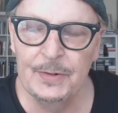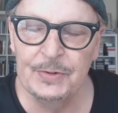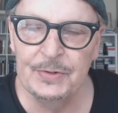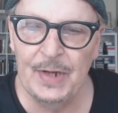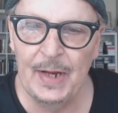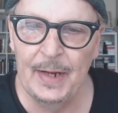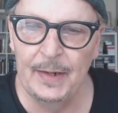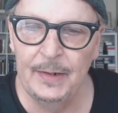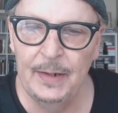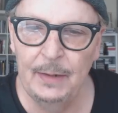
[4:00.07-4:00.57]

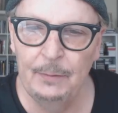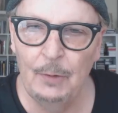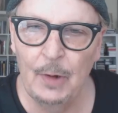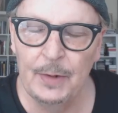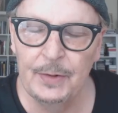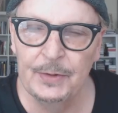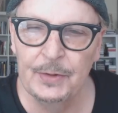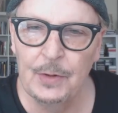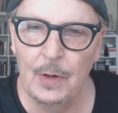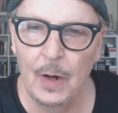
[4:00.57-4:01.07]
understand he
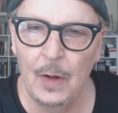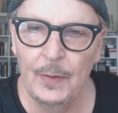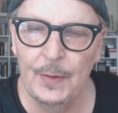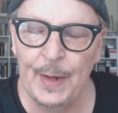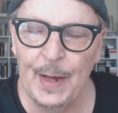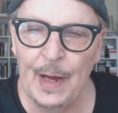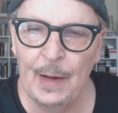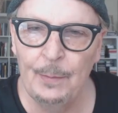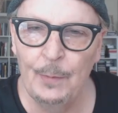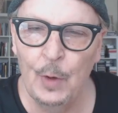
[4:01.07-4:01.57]
wanted to call
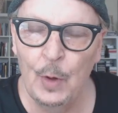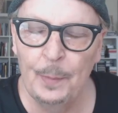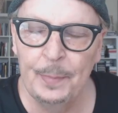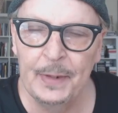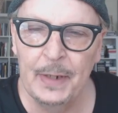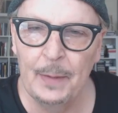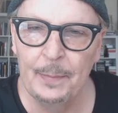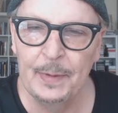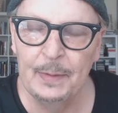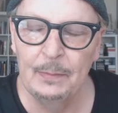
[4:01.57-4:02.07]
the album
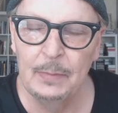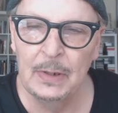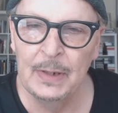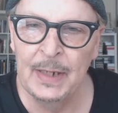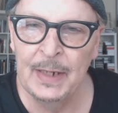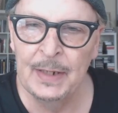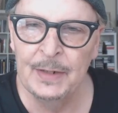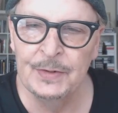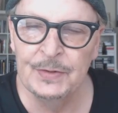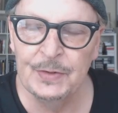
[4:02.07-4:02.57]
Open Up and
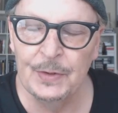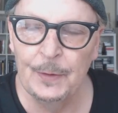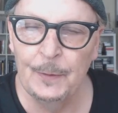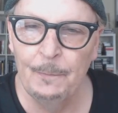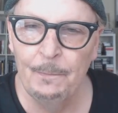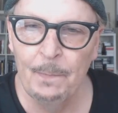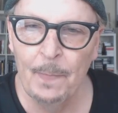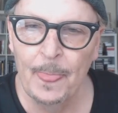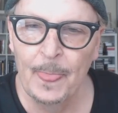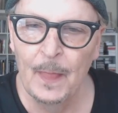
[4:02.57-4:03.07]
Bleed,
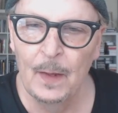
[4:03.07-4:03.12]
so